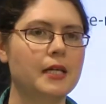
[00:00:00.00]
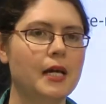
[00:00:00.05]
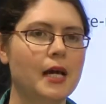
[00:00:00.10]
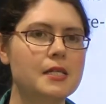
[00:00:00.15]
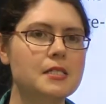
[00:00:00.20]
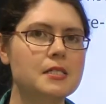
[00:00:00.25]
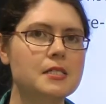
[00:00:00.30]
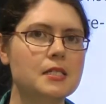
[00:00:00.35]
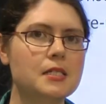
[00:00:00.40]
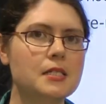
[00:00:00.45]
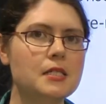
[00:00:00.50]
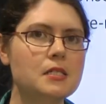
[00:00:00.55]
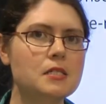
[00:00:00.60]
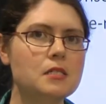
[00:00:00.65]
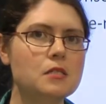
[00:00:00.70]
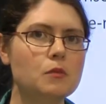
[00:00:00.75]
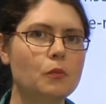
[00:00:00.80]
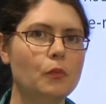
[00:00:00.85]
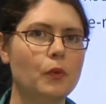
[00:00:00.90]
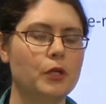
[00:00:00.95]
case
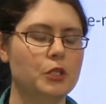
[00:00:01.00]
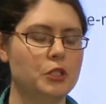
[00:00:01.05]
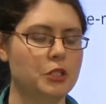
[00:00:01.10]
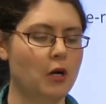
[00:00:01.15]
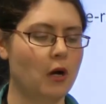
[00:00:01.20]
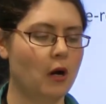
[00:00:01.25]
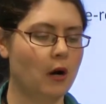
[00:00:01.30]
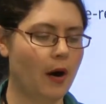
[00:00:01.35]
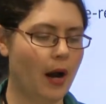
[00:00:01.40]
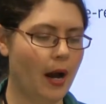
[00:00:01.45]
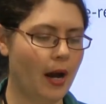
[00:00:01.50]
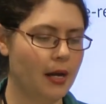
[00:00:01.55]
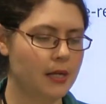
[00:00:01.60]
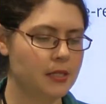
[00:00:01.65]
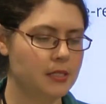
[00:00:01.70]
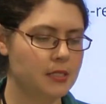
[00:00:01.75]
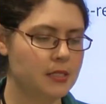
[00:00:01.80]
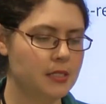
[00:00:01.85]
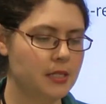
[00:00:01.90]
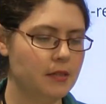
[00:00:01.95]
studies, which are
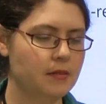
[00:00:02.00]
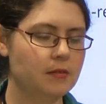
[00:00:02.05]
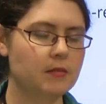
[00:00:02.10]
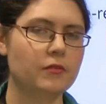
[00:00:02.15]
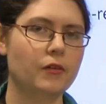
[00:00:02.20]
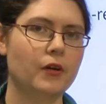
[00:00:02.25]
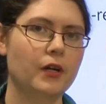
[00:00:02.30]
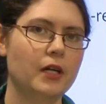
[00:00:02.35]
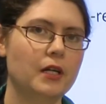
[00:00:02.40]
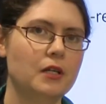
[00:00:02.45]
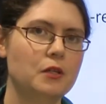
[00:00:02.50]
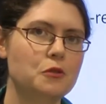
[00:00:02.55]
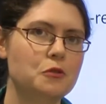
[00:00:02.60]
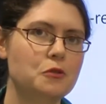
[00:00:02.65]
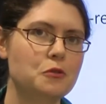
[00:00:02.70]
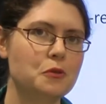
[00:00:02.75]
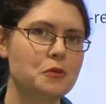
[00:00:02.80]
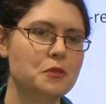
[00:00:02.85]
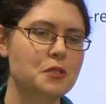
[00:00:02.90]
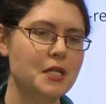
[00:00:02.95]
at D3
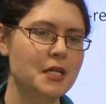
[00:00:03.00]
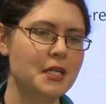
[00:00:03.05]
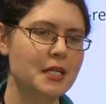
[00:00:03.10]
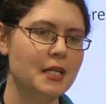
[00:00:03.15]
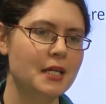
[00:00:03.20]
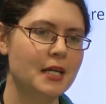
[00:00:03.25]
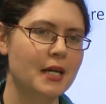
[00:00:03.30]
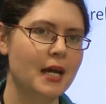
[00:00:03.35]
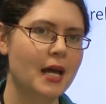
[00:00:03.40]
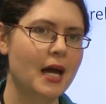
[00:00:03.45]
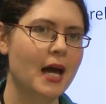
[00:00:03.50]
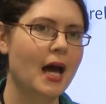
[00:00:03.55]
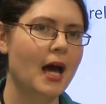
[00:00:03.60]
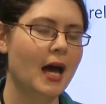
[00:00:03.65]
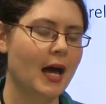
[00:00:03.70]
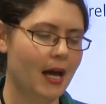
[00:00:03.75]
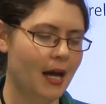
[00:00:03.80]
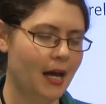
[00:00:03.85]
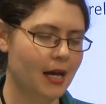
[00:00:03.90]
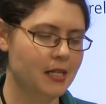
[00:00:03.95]
sourcing,
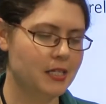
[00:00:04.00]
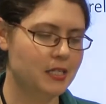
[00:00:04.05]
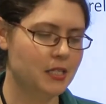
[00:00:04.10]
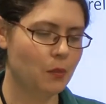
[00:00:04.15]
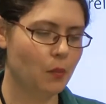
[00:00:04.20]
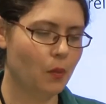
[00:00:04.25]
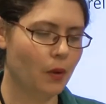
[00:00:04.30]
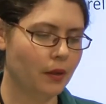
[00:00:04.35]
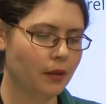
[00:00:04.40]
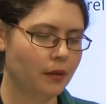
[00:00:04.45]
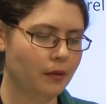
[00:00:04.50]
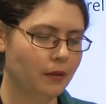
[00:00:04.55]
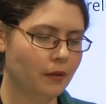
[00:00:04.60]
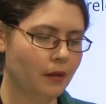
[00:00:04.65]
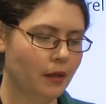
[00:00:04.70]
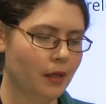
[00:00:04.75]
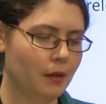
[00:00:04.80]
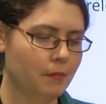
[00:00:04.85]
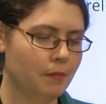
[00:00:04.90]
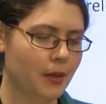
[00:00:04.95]
AD1
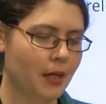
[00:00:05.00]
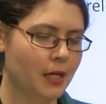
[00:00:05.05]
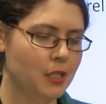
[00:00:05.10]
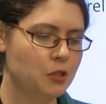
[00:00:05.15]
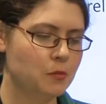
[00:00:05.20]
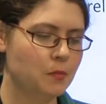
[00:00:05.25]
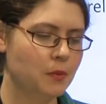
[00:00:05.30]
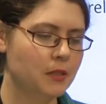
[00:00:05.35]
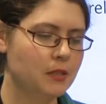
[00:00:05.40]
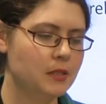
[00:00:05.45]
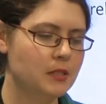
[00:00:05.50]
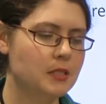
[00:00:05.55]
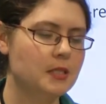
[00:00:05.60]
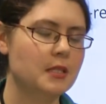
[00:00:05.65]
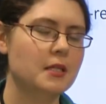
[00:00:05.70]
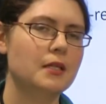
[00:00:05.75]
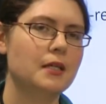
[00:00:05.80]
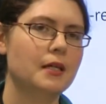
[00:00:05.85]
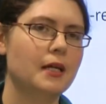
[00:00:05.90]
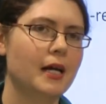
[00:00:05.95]
management,
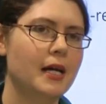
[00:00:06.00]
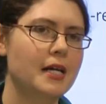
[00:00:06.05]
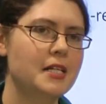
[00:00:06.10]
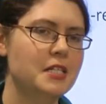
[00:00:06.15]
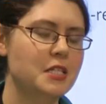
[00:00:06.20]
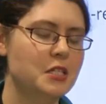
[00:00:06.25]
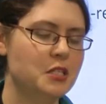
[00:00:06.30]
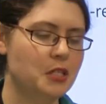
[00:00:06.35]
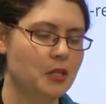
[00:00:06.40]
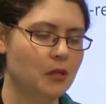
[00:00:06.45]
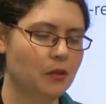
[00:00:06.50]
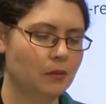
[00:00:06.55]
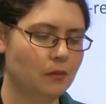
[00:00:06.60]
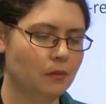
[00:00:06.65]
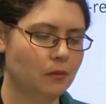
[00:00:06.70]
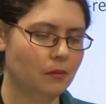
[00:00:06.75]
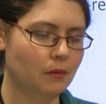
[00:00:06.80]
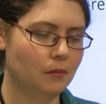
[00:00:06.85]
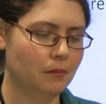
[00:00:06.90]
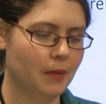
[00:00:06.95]
AD2
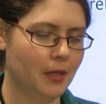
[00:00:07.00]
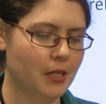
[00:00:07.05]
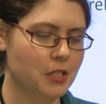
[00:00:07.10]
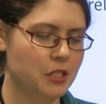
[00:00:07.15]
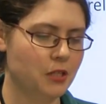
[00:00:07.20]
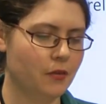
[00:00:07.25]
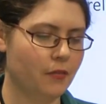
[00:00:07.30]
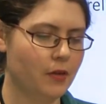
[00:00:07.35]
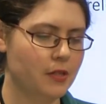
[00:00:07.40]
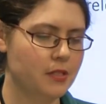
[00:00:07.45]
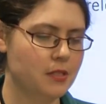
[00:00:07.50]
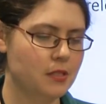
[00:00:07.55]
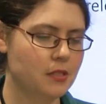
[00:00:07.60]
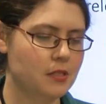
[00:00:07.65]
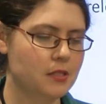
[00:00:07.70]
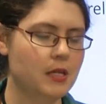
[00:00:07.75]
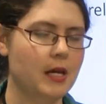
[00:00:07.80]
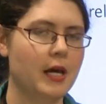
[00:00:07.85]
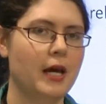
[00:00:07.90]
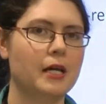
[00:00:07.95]
managing
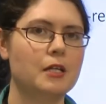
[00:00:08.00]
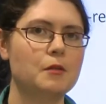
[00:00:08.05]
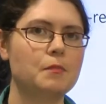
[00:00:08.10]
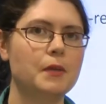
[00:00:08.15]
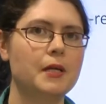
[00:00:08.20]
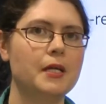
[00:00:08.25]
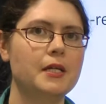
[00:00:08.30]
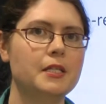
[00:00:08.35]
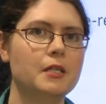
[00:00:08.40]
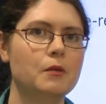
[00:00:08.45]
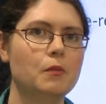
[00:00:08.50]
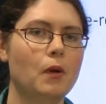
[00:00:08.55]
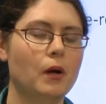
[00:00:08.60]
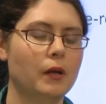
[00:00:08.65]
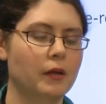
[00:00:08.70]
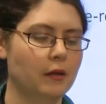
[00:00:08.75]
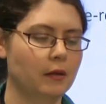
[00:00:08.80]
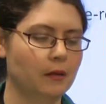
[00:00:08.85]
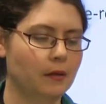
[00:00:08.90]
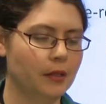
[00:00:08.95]
risks, and
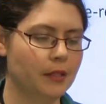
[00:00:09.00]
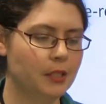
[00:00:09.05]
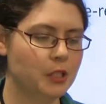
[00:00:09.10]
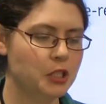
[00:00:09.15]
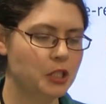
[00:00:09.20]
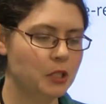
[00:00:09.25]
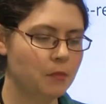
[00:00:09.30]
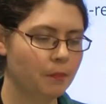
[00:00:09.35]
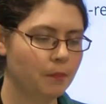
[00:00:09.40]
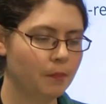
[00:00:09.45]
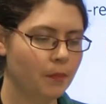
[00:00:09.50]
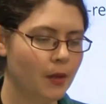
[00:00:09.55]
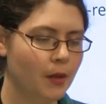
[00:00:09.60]
PD1 leadership.